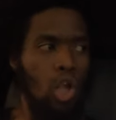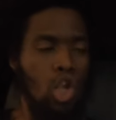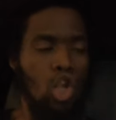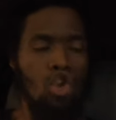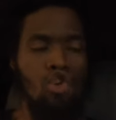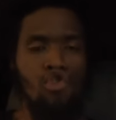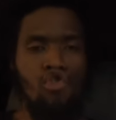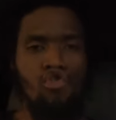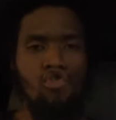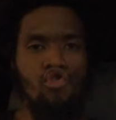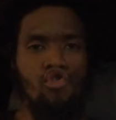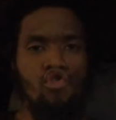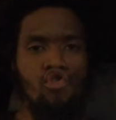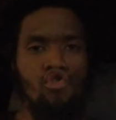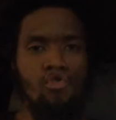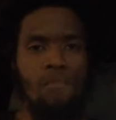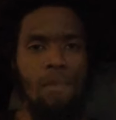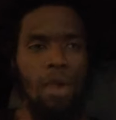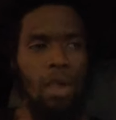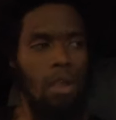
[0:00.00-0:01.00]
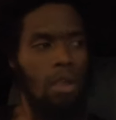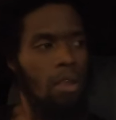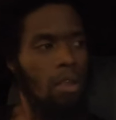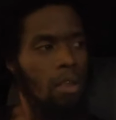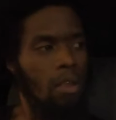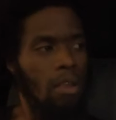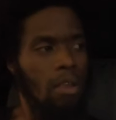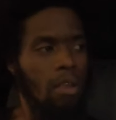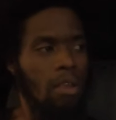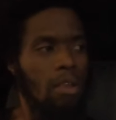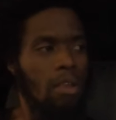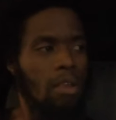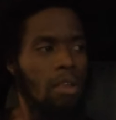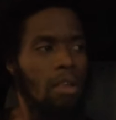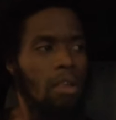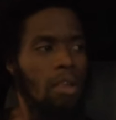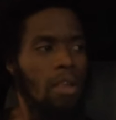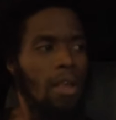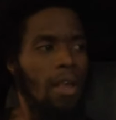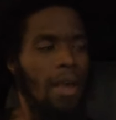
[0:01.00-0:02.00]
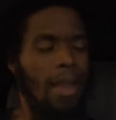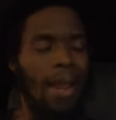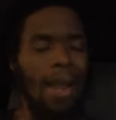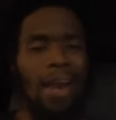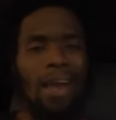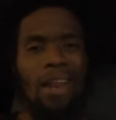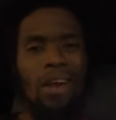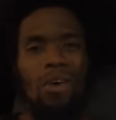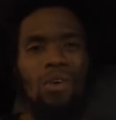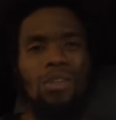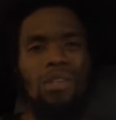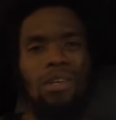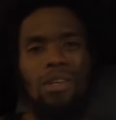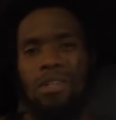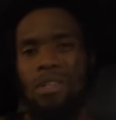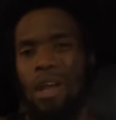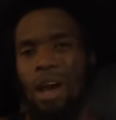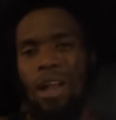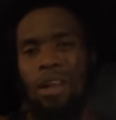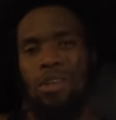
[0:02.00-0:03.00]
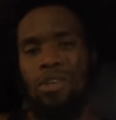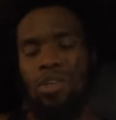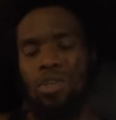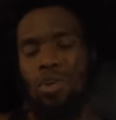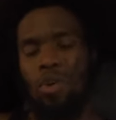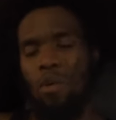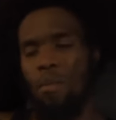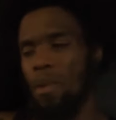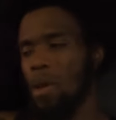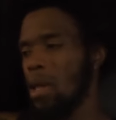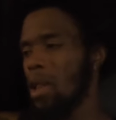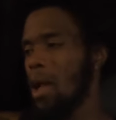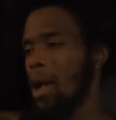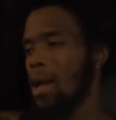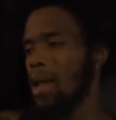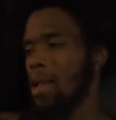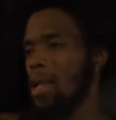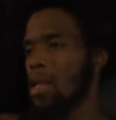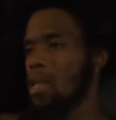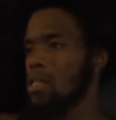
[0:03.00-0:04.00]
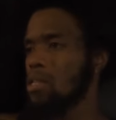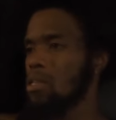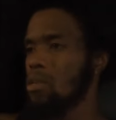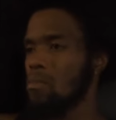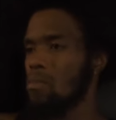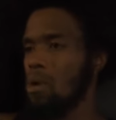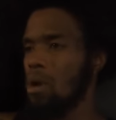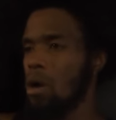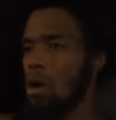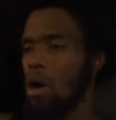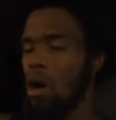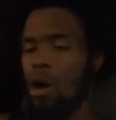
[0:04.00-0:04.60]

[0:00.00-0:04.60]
yeah man and i gotta go to the dollar store man i gotta get some uh,